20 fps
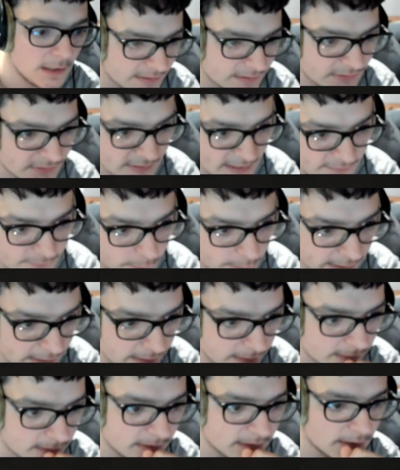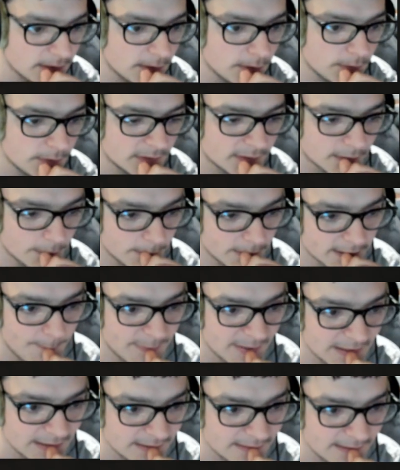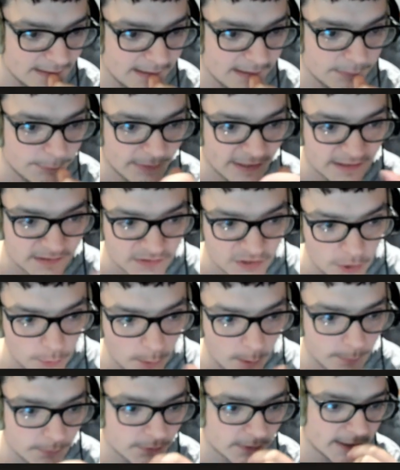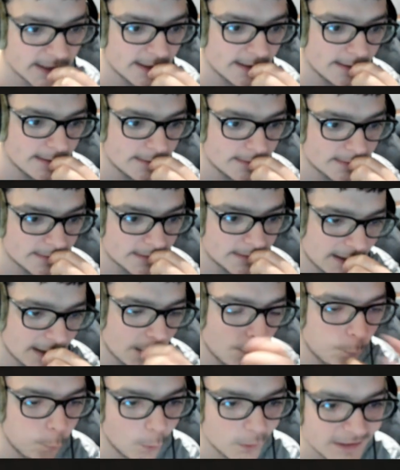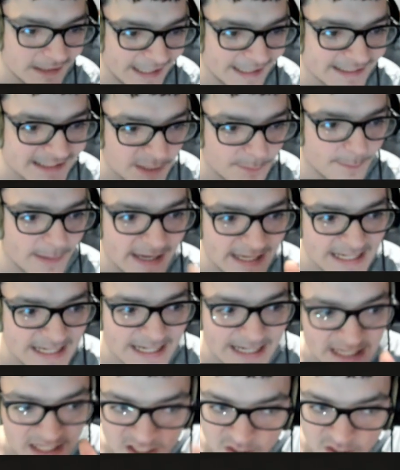severing 2, so abilities, we get 2 upgrades. I would like to make it